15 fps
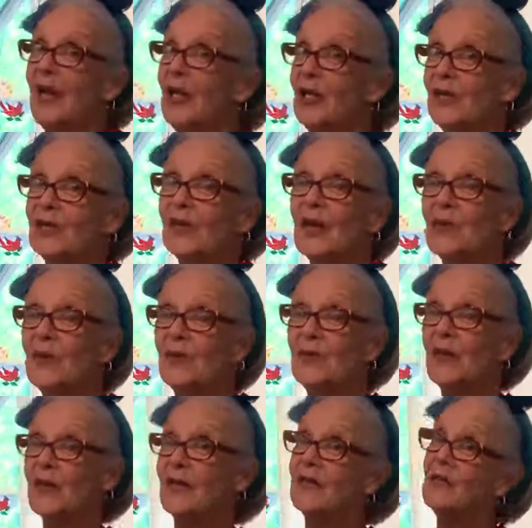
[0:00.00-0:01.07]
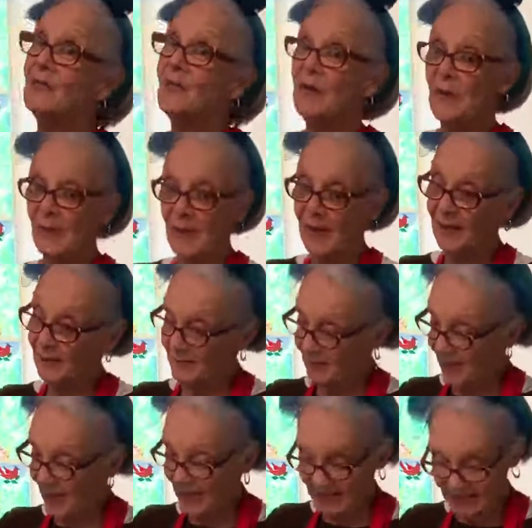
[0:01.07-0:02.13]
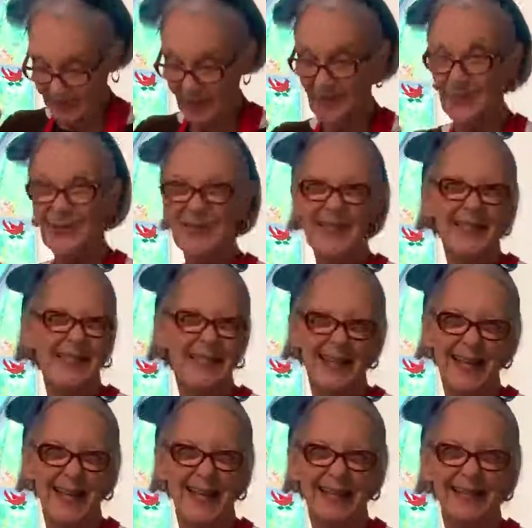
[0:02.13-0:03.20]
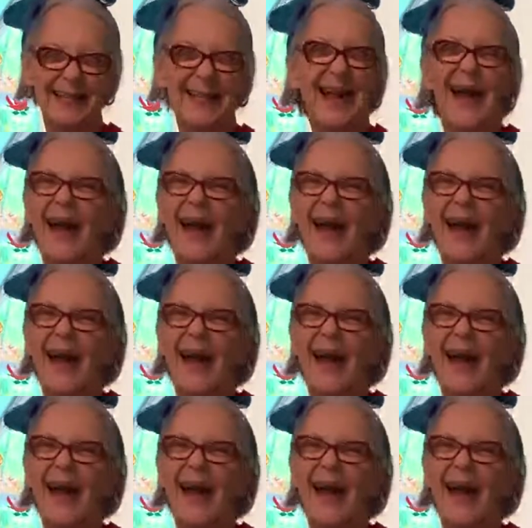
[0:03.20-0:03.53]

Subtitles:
Good luck with your experiment. Mine's almost done.